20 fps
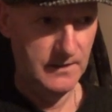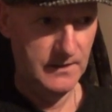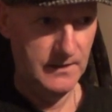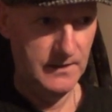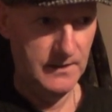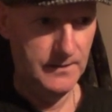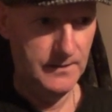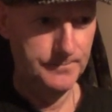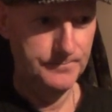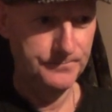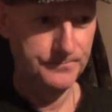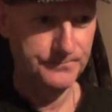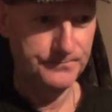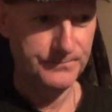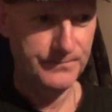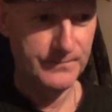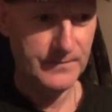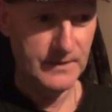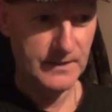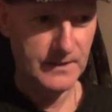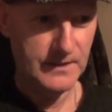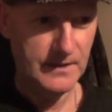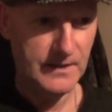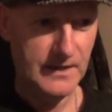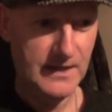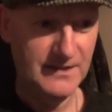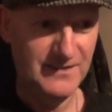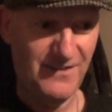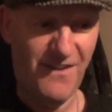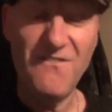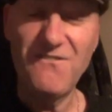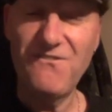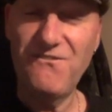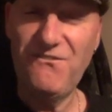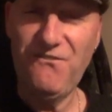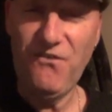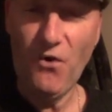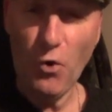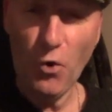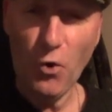And
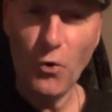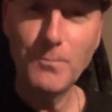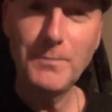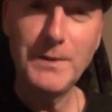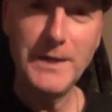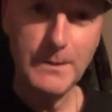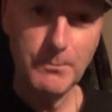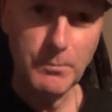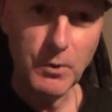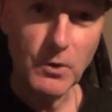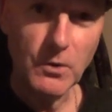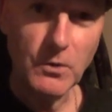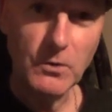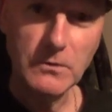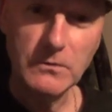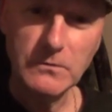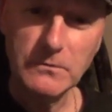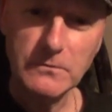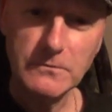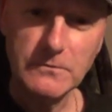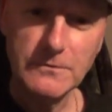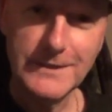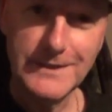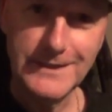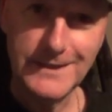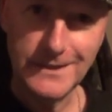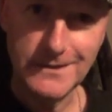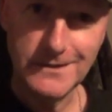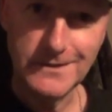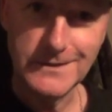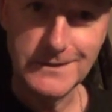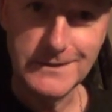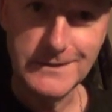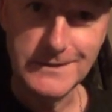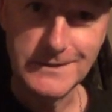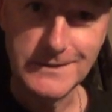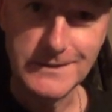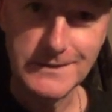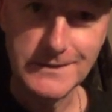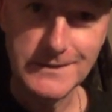four people in
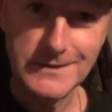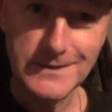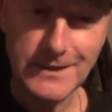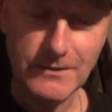Aldi's.